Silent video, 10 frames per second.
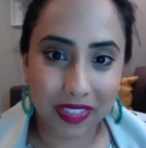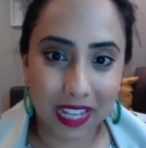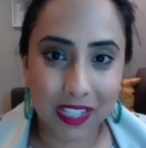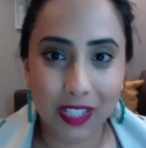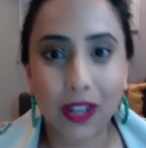
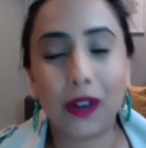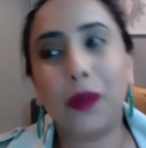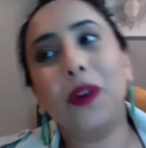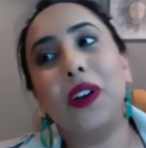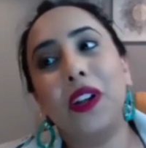So
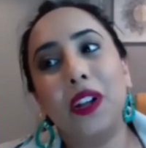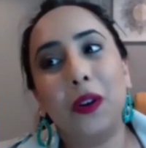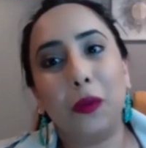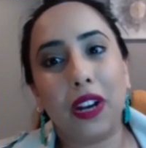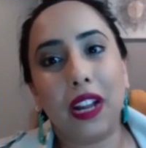
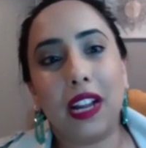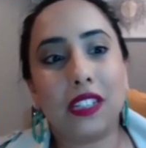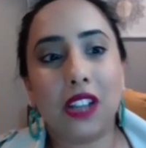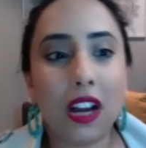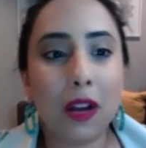when I
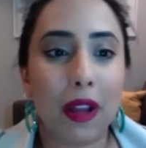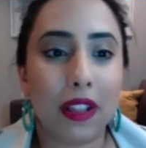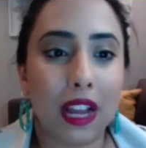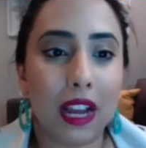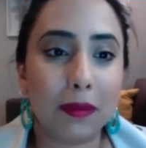talk about
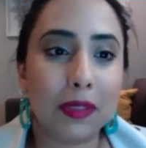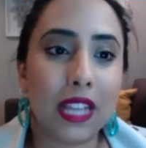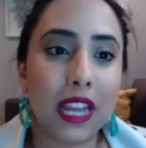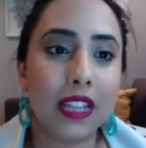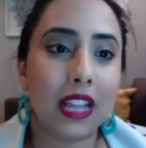that, I'm
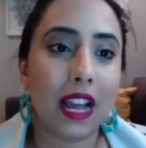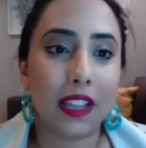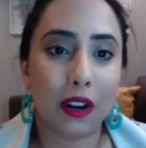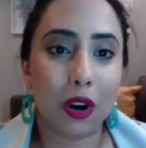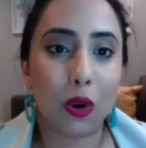saying that
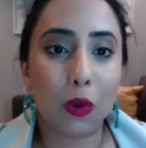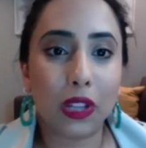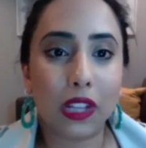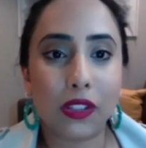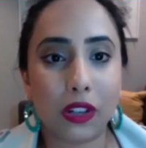there are
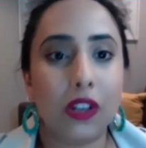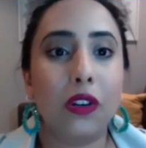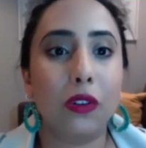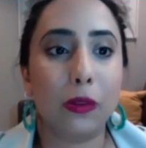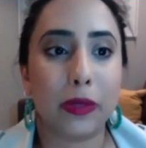only certain
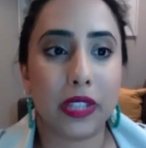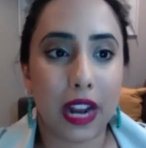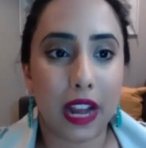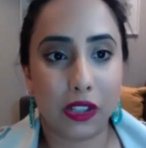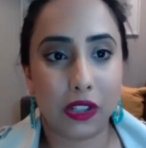groups that
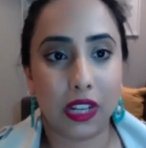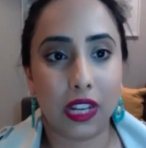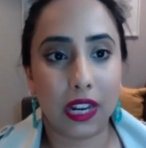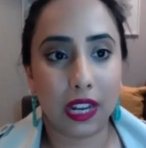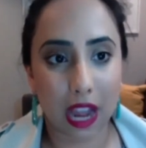actually
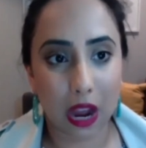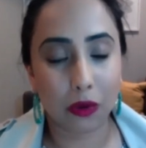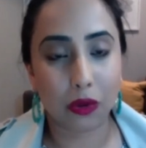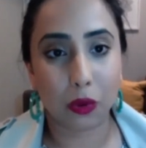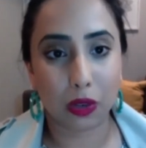can count
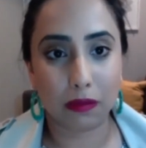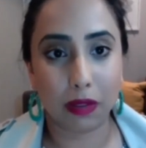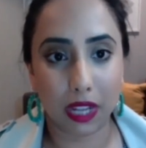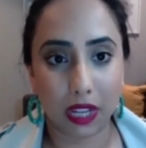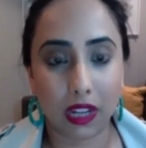towards
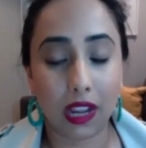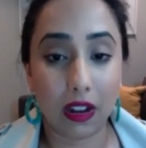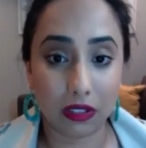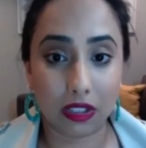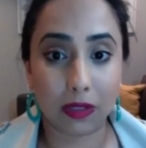being a
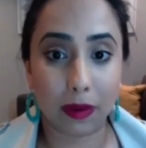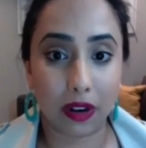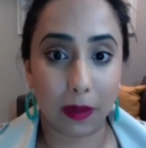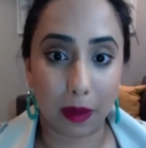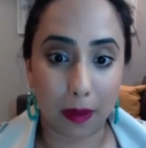health
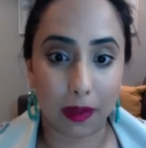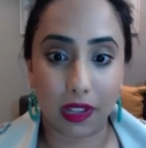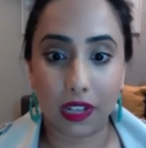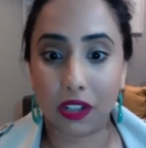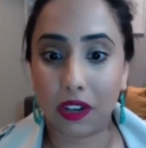disparity
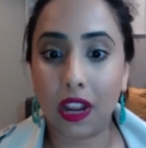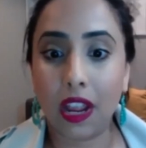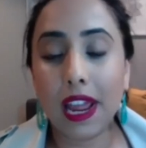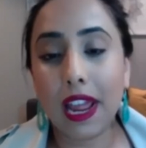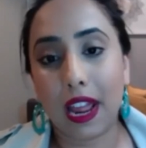population.
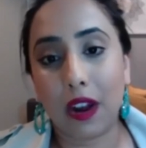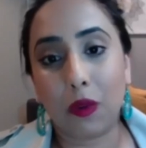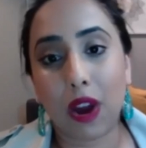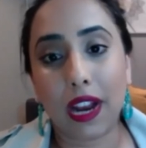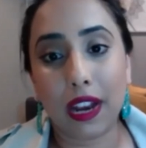And
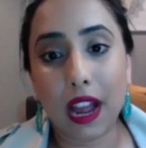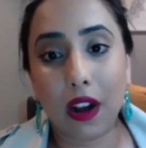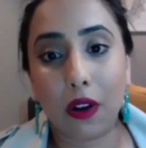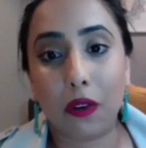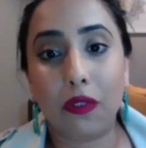right
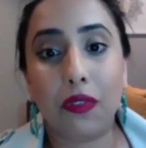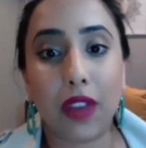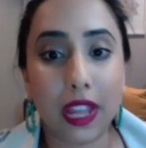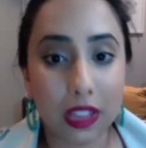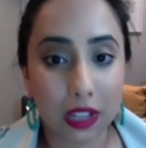now,
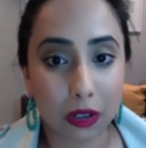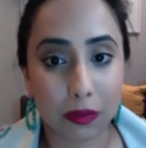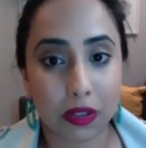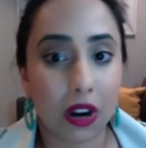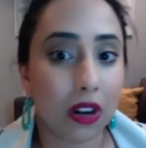faith groups
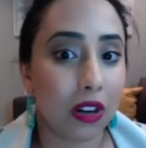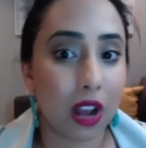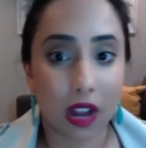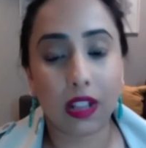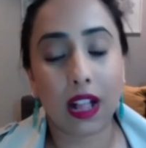are
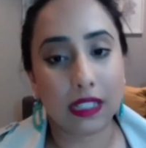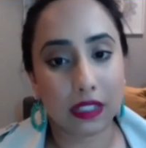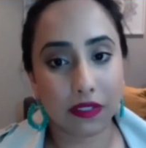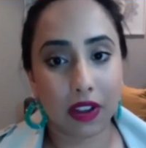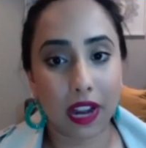not
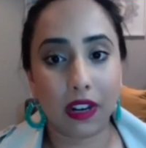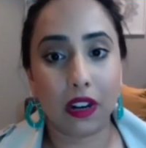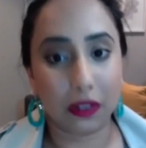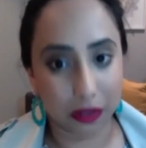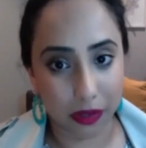classified
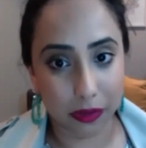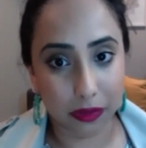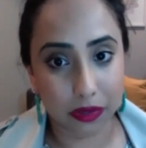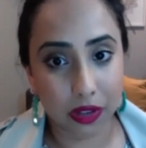under those.